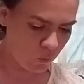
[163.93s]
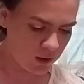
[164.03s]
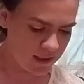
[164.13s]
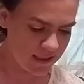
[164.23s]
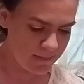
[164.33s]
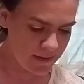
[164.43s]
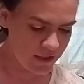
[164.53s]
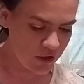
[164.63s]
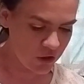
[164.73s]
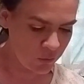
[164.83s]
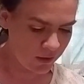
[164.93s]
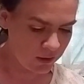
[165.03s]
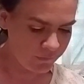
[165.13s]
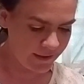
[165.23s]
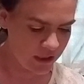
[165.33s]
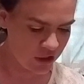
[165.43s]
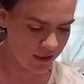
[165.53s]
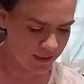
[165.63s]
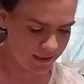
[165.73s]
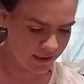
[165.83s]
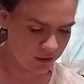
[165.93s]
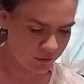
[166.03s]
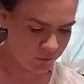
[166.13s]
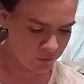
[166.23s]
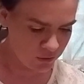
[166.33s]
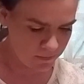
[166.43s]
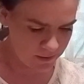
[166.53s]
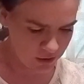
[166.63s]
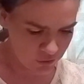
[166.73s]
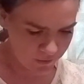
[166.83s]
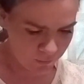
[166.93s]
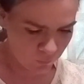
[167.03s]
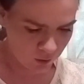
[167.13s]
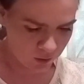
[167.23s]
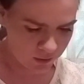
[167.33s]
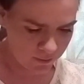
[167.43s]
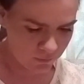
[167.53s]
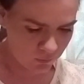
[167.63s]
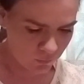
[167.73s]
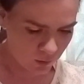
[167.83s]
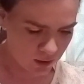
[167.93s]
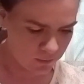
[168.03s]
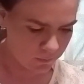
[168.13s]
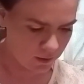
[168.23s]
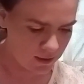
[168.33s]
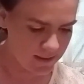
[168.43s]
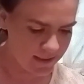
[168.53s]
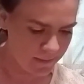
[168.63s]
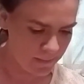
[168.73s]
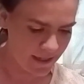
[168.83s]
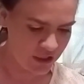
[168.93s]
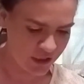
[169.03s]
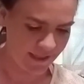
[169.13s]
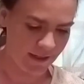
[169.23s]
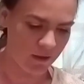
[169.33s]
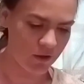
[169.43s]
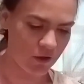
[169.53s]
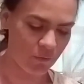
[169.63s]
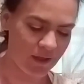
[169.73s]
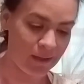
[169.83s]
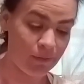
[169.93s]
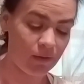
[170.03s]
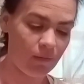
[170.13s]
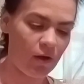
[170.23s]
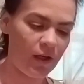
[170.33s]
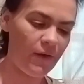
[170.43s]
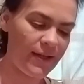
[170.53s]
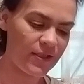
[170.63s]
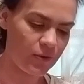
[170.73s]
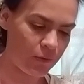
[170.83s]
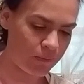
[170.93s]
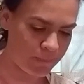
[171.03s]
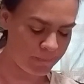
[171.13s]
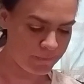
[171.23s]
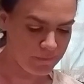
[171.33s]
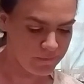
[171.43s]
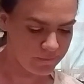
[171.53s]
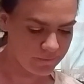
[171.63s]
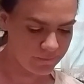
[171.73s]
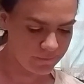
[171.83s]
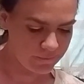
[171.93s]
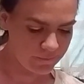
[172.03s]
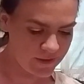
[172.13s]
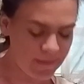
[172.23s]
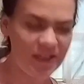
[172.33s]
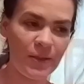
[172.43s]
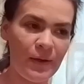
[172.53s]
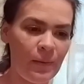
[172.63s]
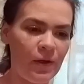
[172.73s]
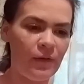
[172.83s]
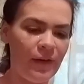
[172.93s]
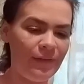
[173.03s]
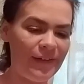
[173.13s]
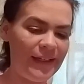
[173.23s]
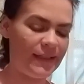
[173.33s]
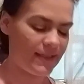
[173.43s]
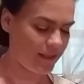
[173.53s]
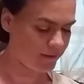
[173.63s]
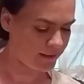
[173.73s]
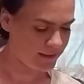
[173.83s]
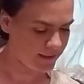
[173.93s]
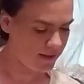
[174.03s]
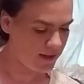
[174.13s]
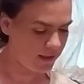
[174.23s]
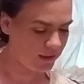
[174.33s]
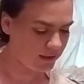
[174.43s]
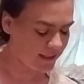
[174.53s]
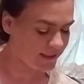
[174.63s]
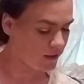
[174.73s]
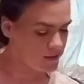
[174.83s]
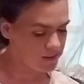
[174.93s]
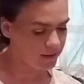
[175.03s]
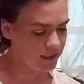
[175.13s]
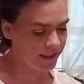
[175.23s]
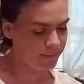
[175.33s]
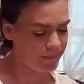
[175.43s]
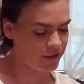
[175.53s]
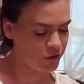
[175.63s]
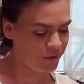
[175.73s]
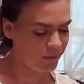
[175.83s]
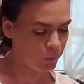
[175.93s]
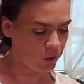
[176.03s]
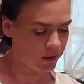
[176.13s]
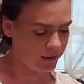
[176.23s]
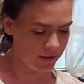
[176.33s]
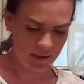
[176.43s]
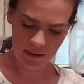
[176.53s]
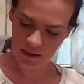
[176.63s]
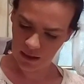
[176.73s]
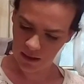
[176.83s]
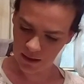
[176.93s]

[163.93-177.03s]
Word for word: Wands measure 12 inches, includes mystery wand, wand box, and matching character 3D bookmark. Oh, that's cool. Especially when I want to reread the series. Collect all 9 mystery wands.